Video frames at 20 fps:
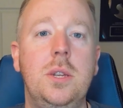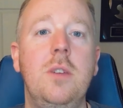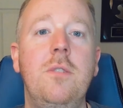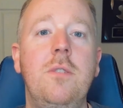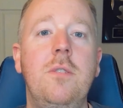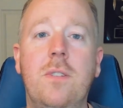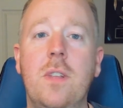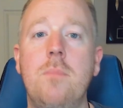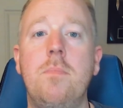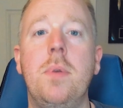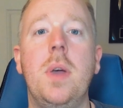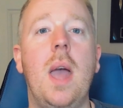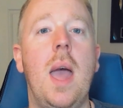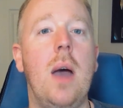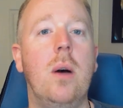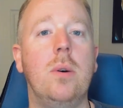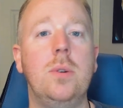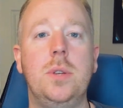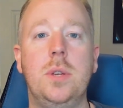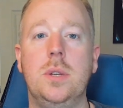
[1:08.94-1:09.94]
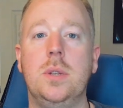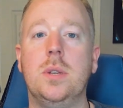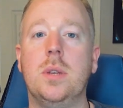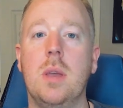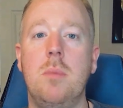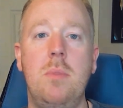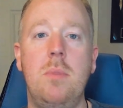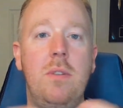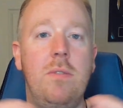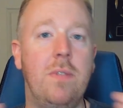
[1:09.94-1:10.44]
You see, flipping houses
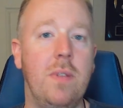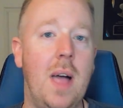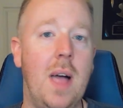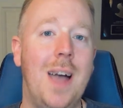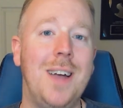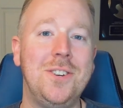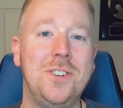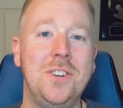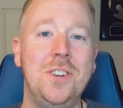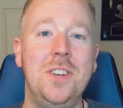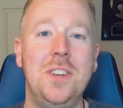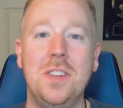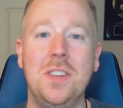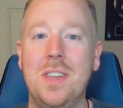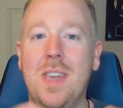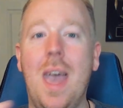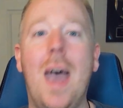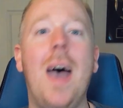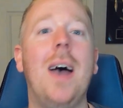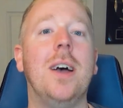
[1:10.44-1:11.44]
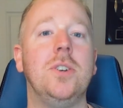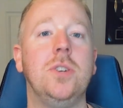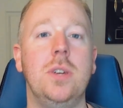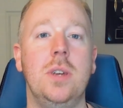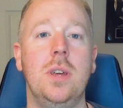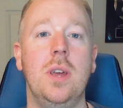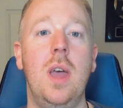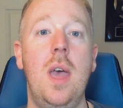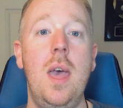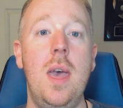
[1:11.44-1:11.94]
can be flashy and
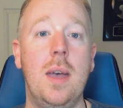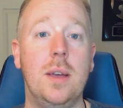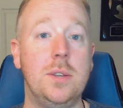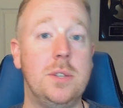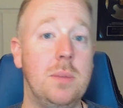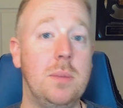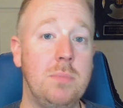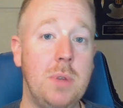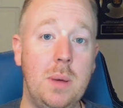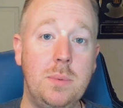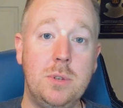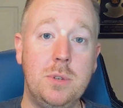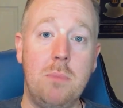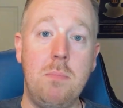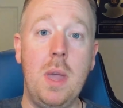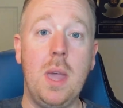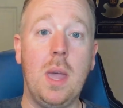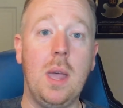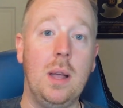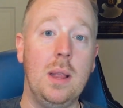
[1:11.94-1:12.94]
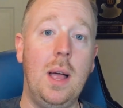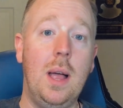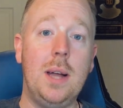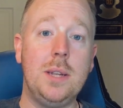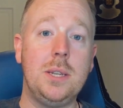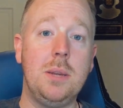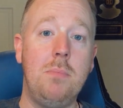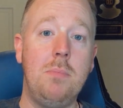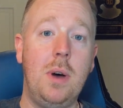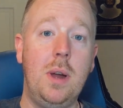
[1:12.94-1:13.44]
cashy. And sometimes you're making
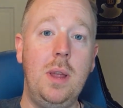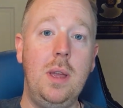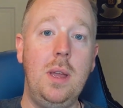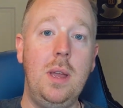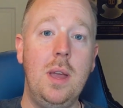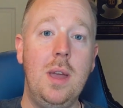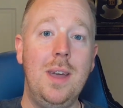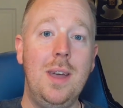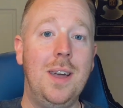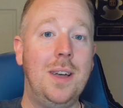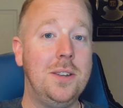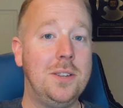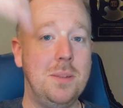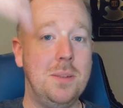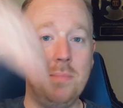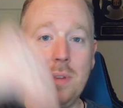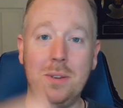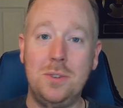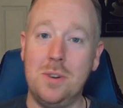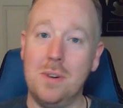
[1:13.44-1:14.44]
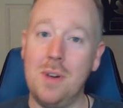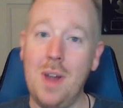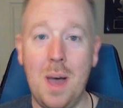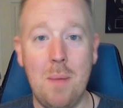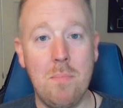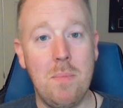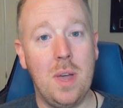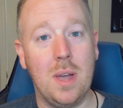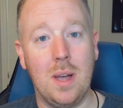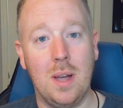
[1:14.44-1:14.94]
lots of money and sometimes you're
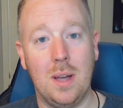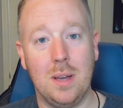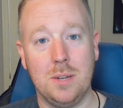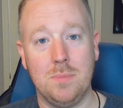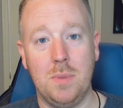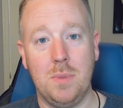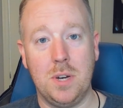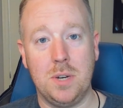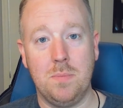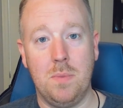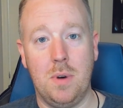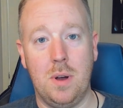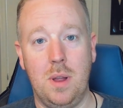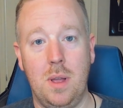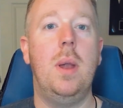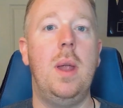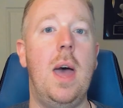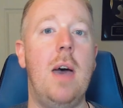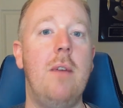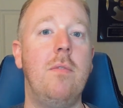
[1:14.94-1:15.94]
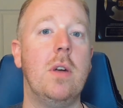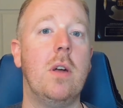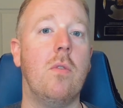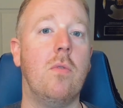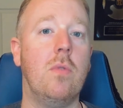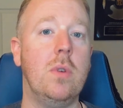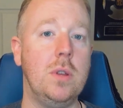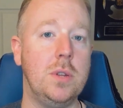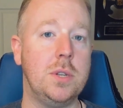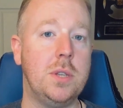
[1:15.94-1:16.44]
not making as much money. But having a
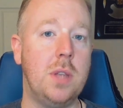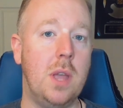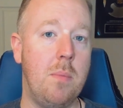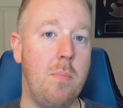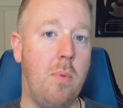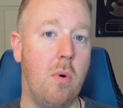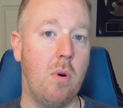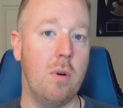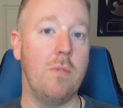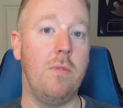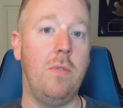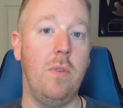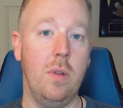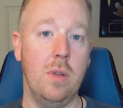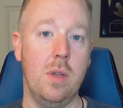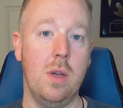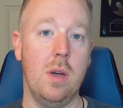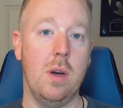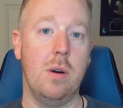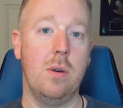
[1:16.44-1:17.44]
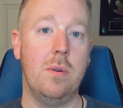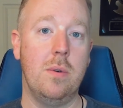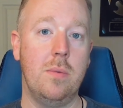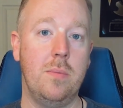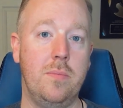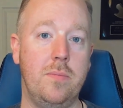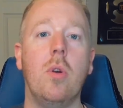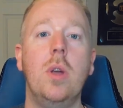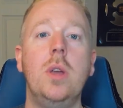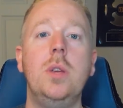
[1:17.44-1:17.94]
real estate portfolio
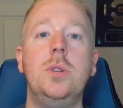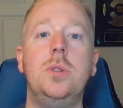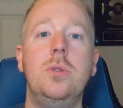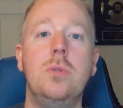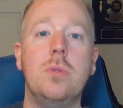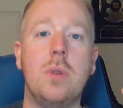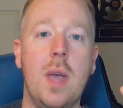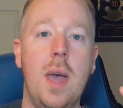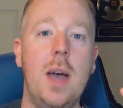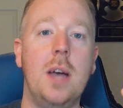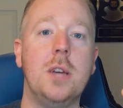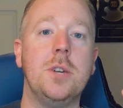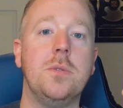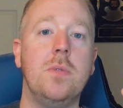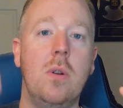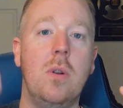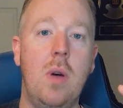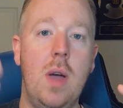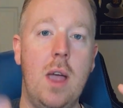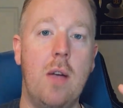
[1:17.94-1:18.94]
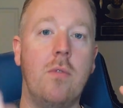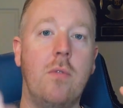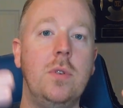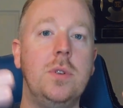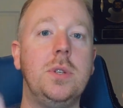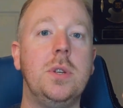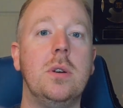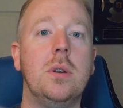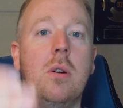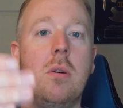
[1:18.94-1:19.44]
brings you cash flow every
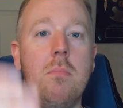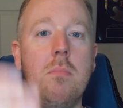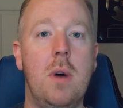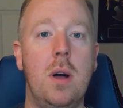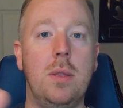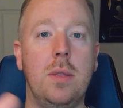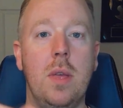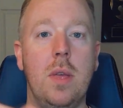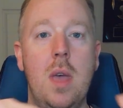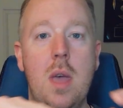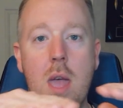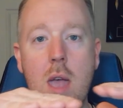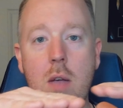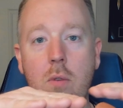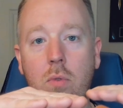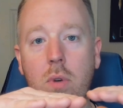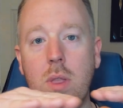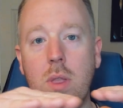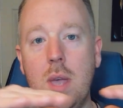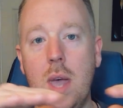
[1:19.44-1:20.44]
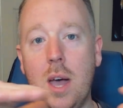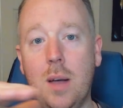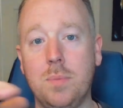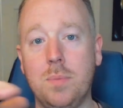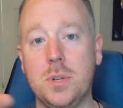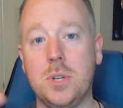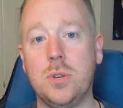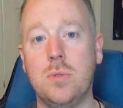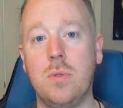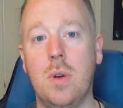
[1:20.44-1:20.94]
single month. It really
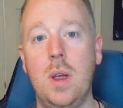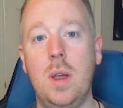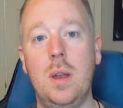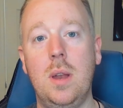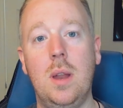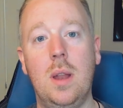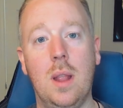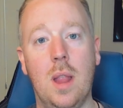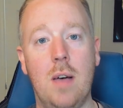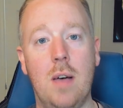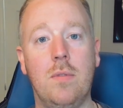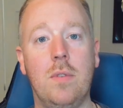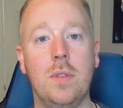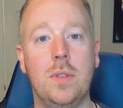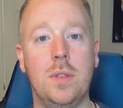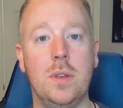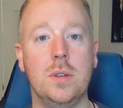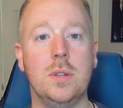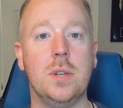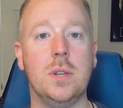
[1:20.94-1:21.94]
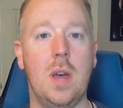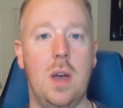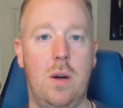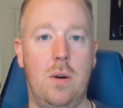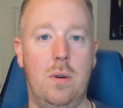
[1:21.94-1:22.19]
helps straighten and level things